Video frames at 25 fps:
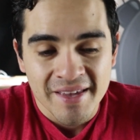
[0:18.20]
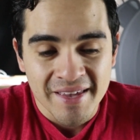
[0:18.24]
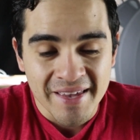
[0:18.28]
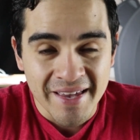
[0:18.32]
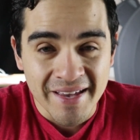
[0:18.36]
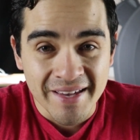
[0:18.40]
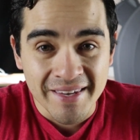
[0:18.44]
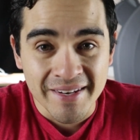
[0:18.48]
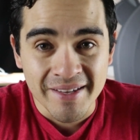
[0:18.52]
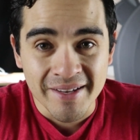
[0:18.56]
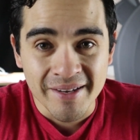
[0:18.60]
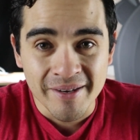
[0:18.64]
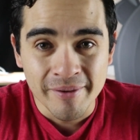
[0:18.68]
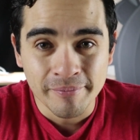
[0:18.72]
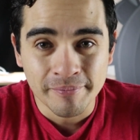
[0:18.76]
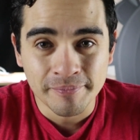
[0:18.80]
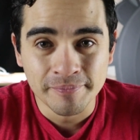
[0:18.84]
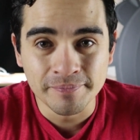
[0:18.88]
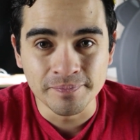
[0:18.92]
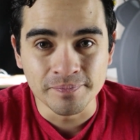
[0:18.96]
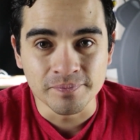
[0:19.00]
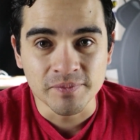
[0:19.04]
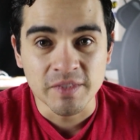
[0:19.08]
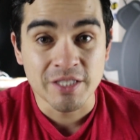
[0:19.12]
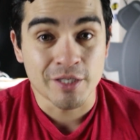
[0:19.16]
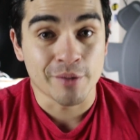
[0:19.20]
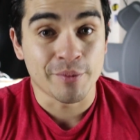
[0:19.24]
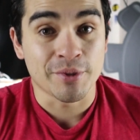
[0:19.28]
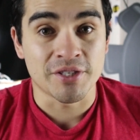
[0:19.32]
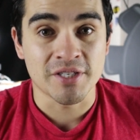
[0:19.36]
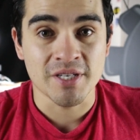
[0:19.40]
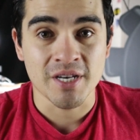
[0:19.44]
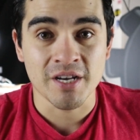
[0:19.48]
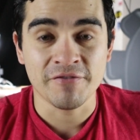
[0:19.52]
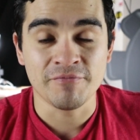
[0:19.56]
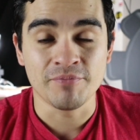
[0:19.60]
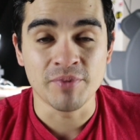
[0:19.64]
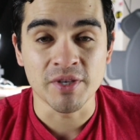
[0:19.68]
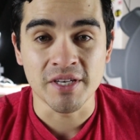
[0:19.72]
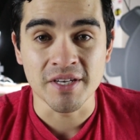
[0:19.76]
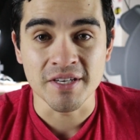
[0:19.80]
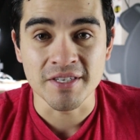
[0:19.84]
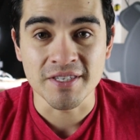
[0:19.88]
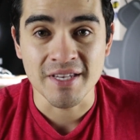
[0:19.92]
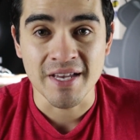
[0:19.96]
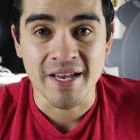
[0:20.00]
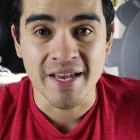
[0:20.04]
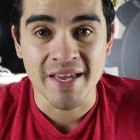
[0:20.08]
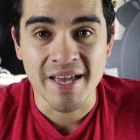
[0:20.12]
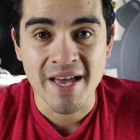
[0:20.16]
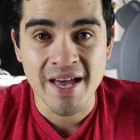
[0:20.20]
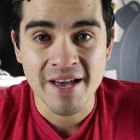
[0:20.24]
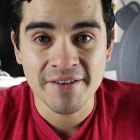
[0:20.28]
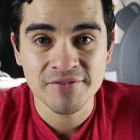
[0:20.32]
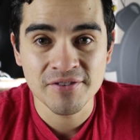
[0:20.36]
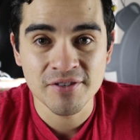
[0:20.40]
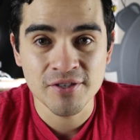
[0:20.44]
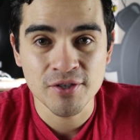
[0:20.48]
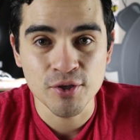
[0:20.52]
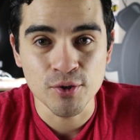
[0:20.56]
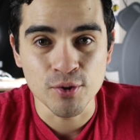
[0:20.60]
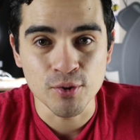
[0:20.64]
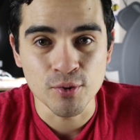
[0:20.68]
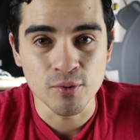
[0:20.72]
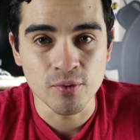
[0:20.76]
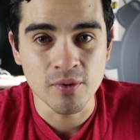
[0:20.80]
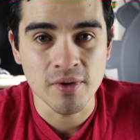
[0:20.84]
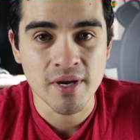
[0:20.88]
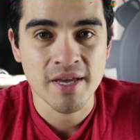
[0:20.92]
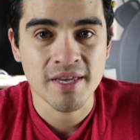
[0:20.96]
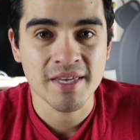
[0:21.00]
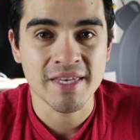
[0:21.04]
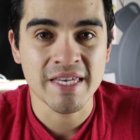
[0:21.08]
And it's a little bit tough because I have to